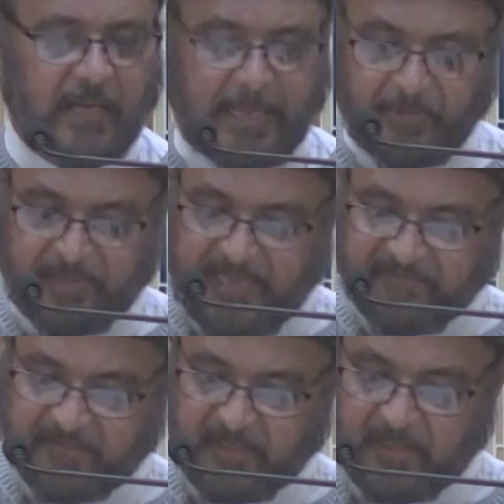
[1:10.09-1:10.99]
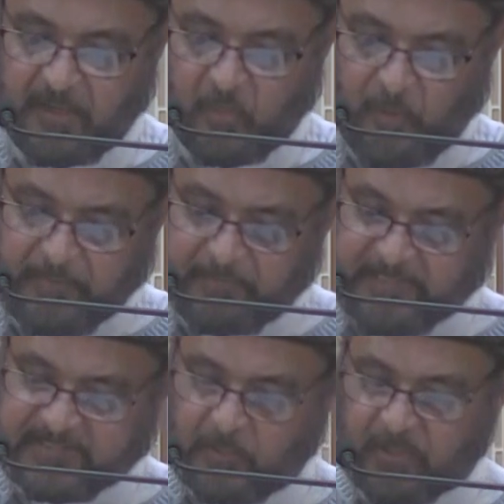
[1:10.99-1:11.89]
and whenever one
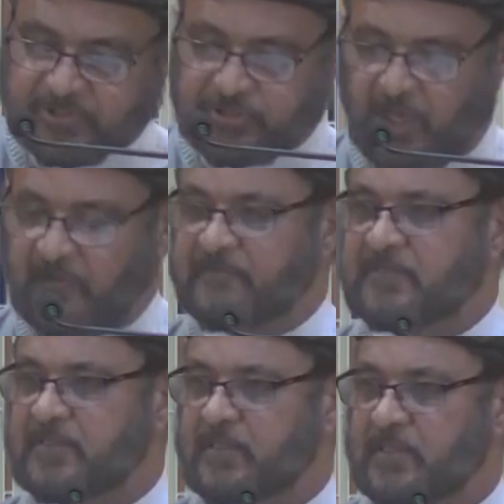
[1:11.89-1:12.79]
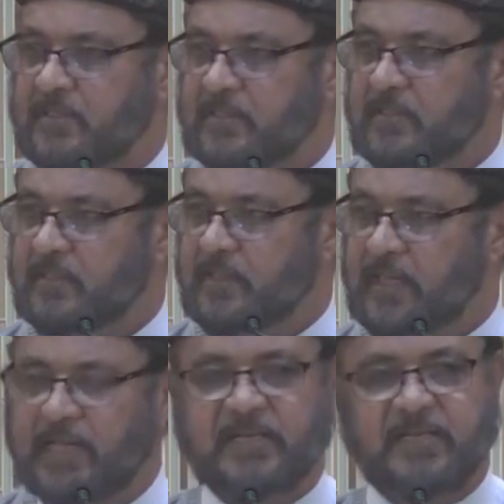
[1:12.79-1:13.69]
matter was solved,
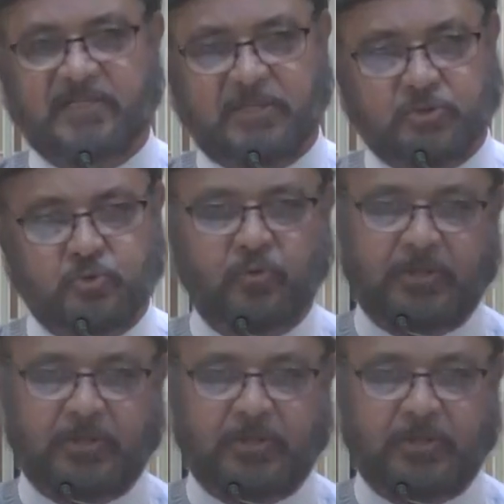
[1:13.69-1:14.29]
another two